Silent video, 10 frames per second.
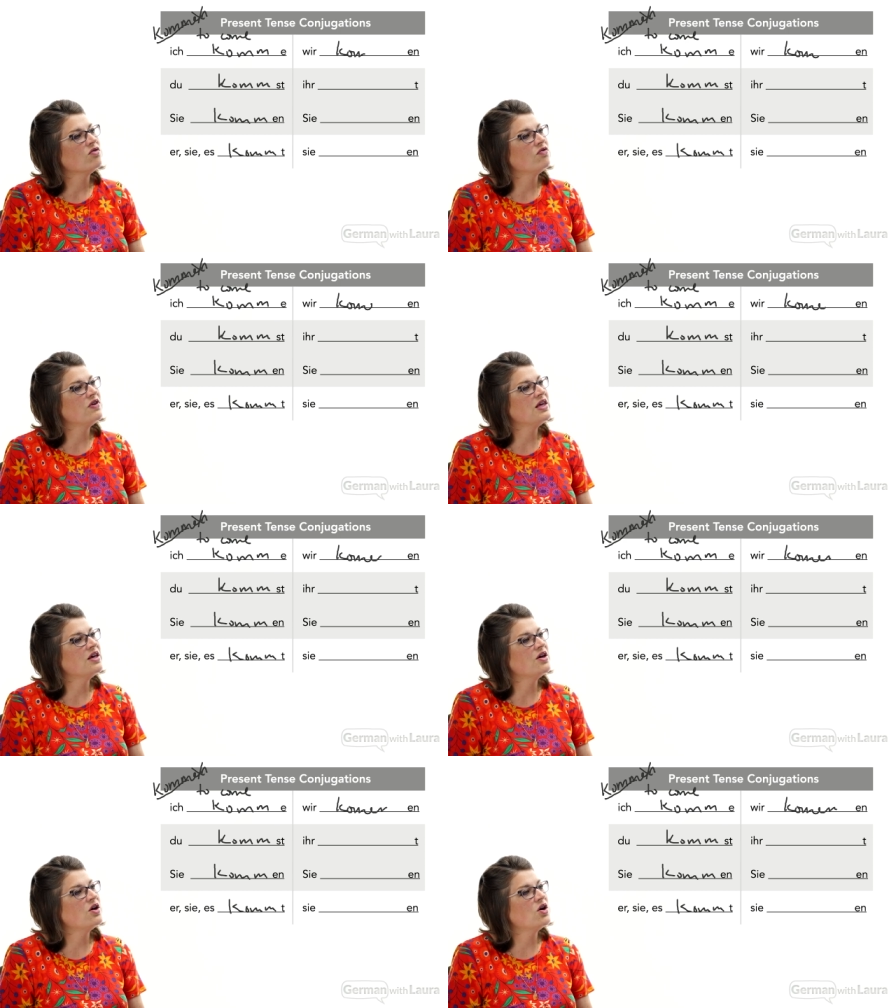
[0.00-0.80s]

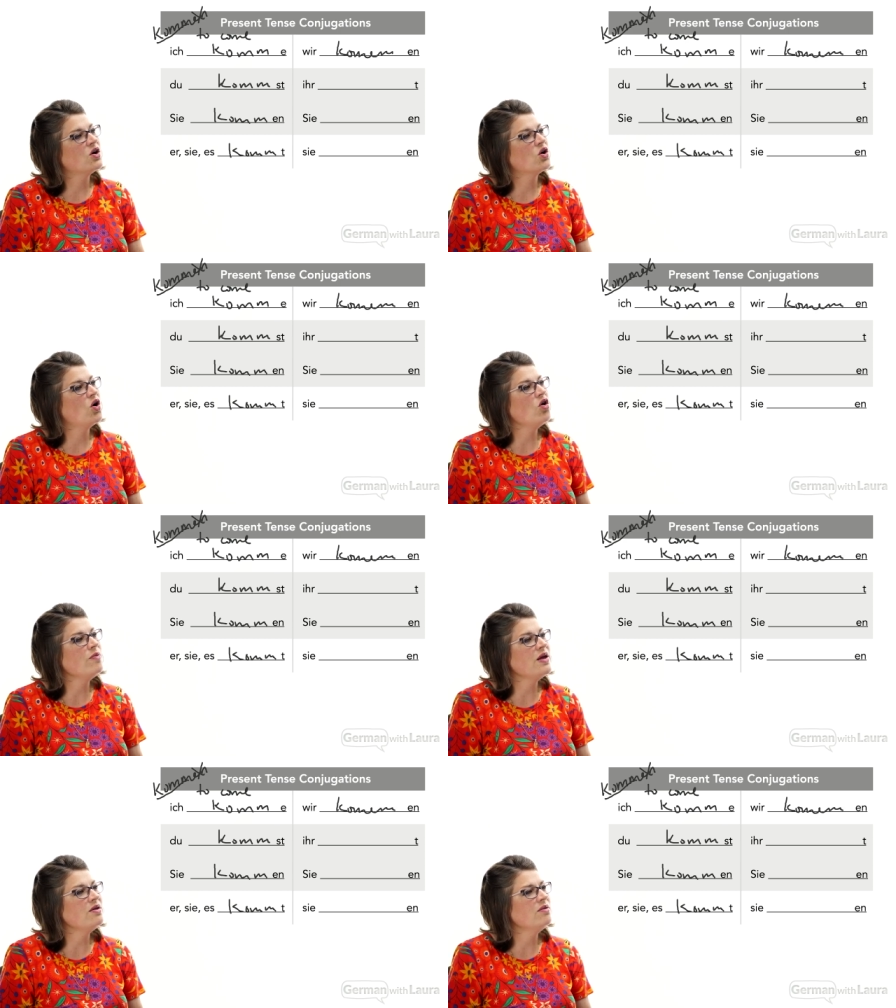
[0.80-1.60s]
wir
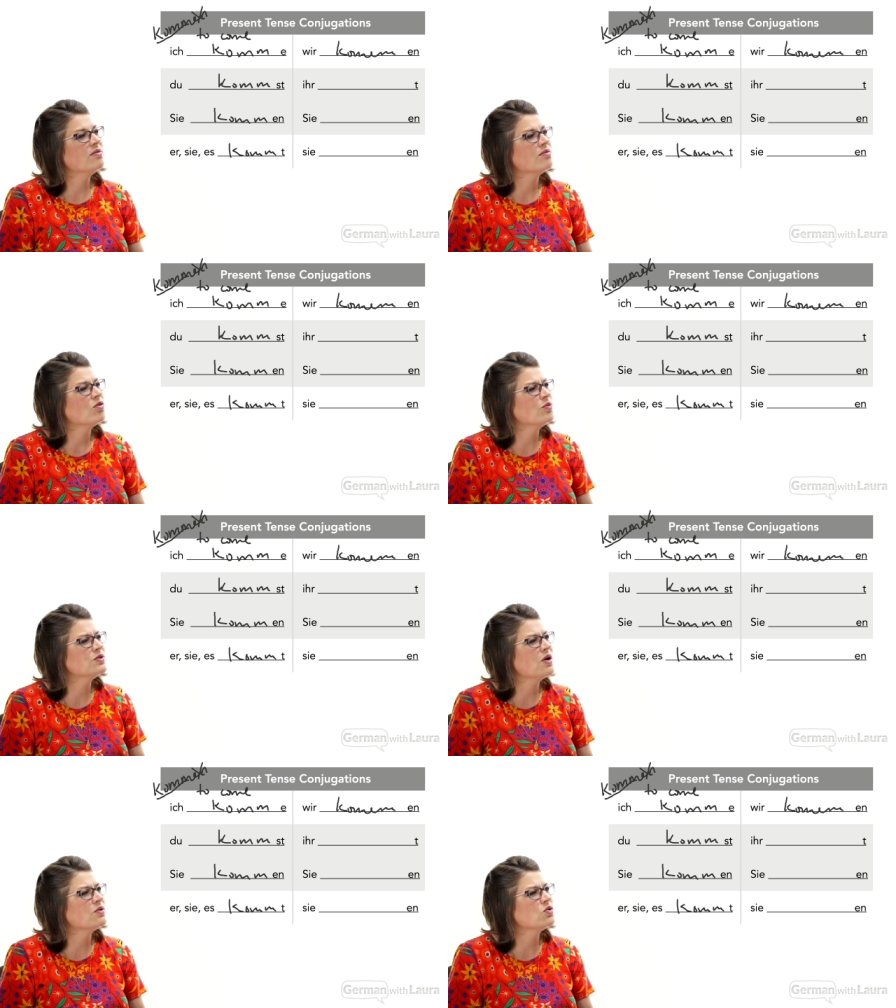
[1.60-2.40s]
kommen,
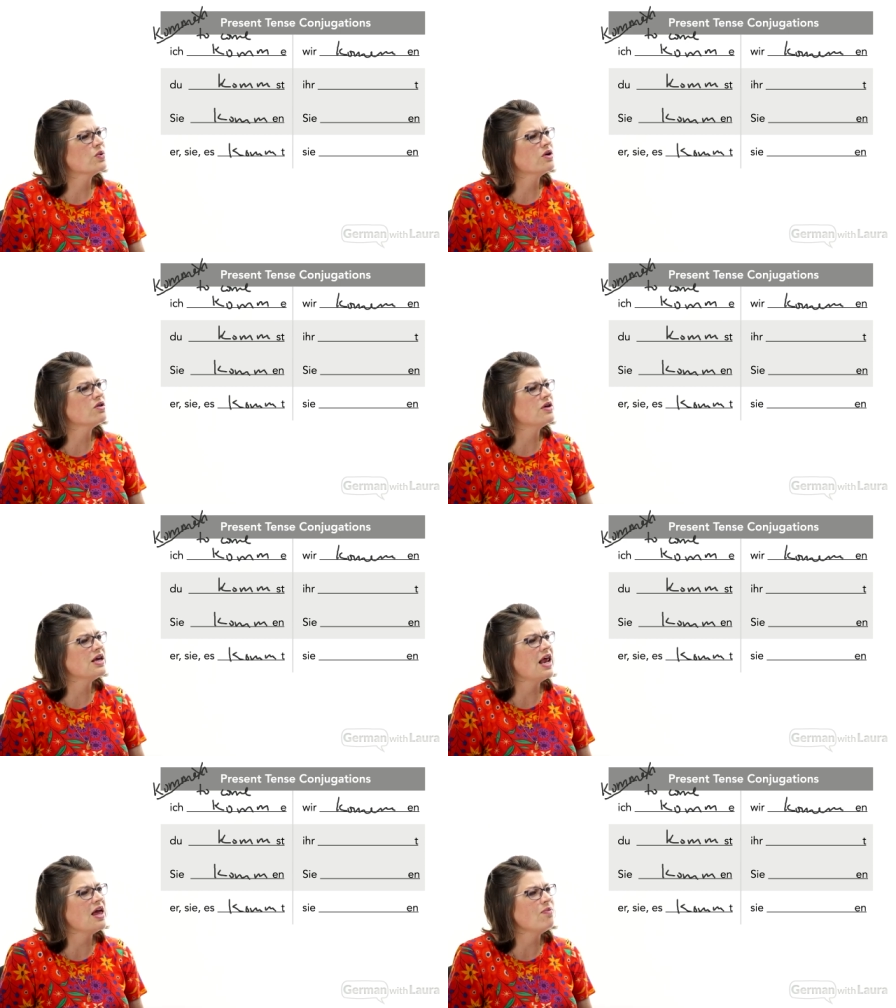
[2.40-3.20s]
oops, that was a weird
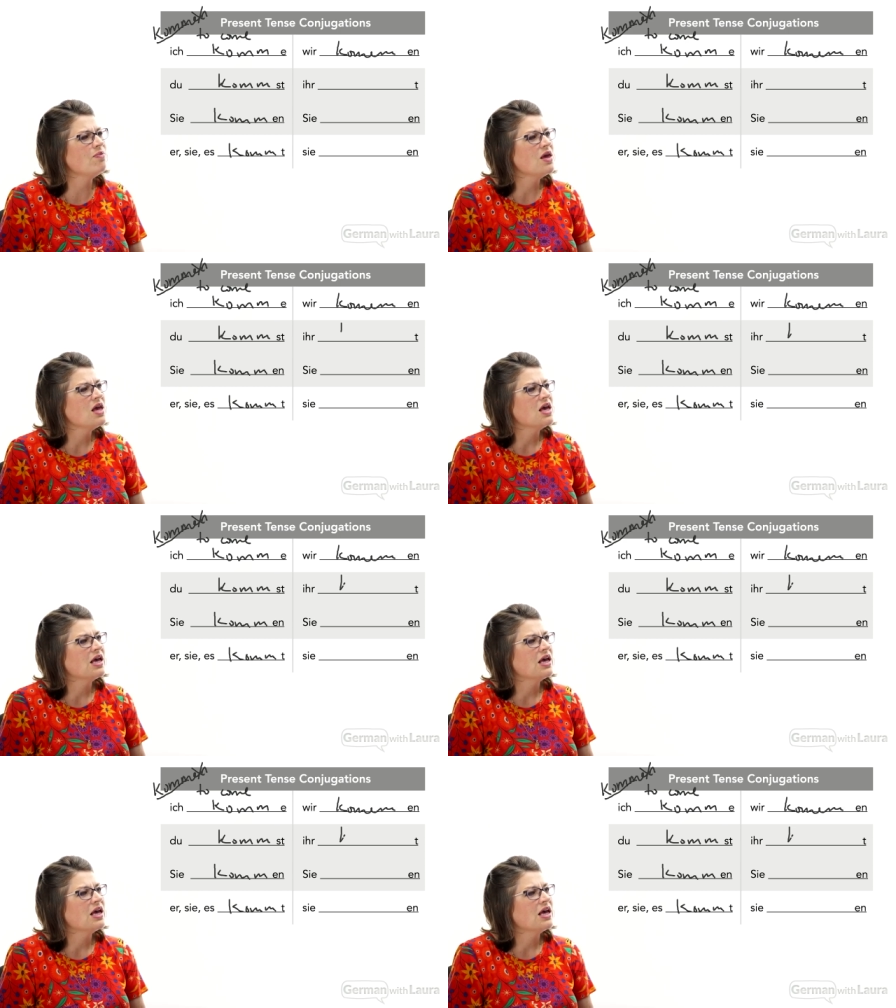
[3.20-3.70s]
looking M,